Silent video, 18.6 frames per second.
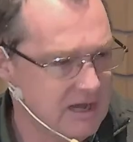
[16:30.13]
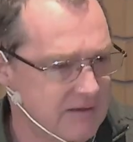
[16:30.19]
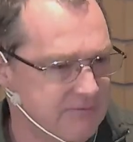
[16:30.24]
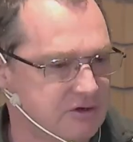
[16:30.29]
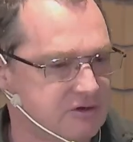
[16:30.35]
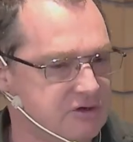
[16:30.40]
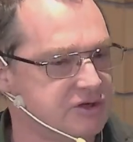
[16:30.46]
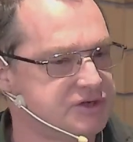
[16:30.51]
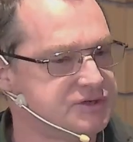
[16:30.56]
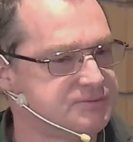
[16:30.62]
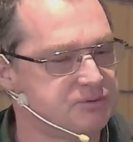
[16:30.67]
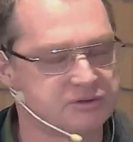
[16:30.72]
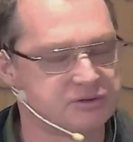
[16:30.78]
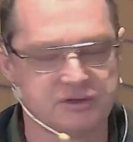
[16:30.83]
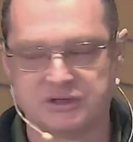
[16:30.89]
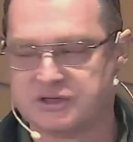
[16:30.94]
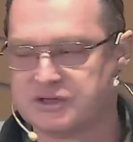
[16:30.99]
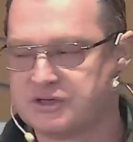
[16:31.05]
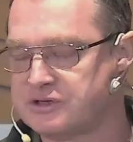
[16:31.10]
Do you have a
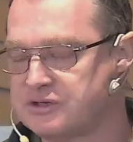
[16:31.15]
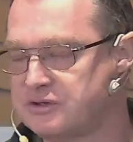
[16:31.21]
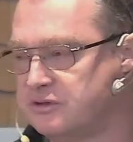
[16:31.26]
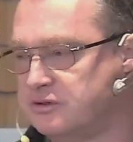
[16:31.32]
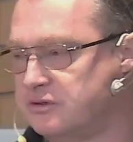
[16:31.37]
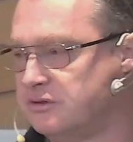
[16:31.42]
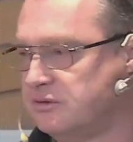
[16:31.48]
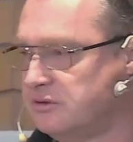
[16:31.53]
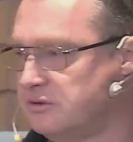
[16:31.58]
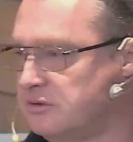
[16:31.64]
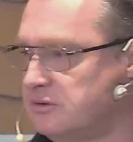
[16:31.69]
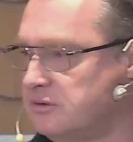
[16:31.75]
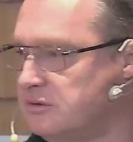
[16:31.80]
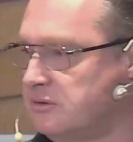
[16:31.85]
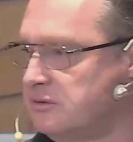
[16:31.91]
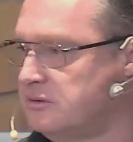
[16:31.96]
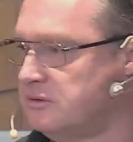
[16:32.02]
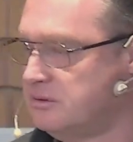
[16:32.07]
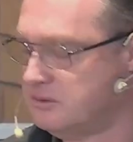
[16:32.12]
gospel concern?
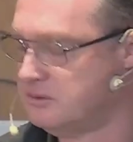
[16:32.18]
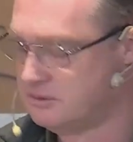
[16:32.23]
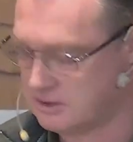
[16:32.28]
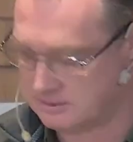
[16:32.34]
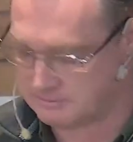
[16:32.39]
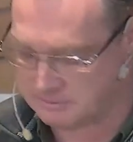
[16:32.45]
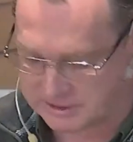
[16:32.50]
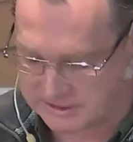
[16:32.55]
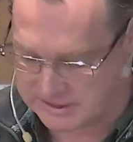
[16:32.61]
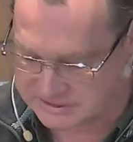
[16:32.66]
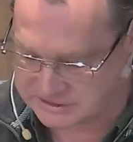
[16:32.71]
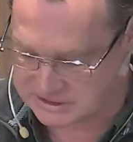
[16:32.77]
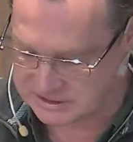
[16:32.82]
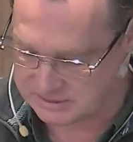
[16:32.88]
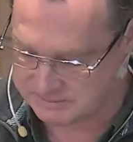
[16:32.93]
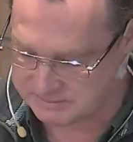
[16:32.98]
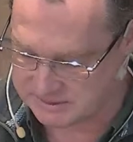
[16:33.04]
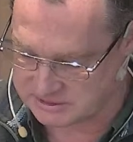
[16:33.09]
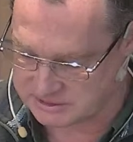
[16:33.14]
I'm not
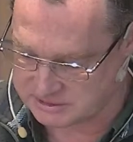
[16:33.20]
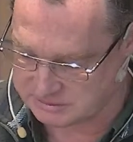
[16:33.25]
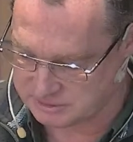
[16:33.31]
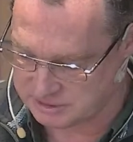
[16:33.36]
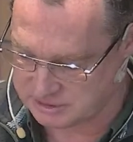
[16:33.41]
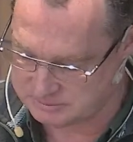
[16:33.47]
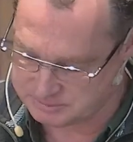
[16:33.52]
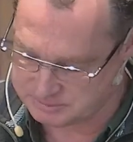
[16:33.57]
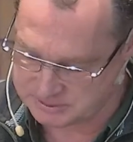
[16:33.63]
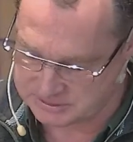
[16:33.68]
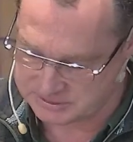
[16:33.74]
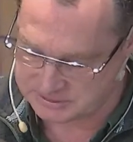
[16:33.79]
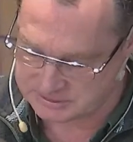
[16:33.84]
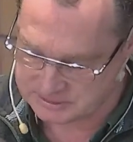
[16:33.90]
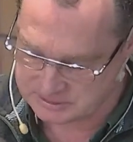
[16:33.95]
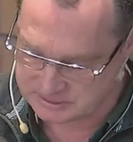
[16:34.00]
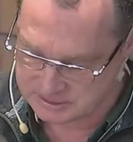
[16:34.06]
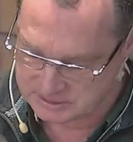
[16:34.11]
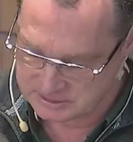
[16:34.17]
asking about doing your
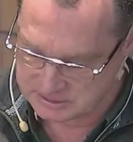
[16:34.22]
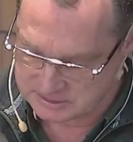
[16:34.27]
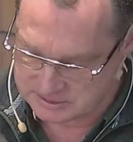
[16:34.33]
bit